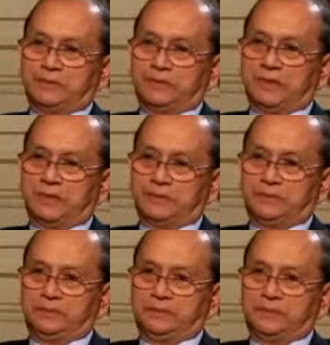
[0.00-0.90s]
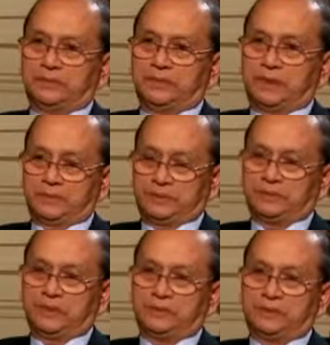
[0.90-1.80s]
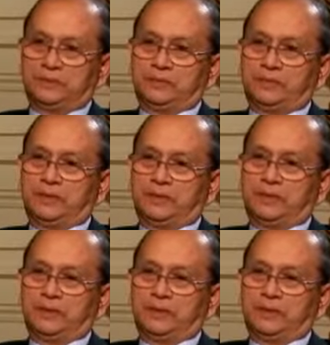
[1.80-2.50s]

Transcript: And the government is not actually engaged in any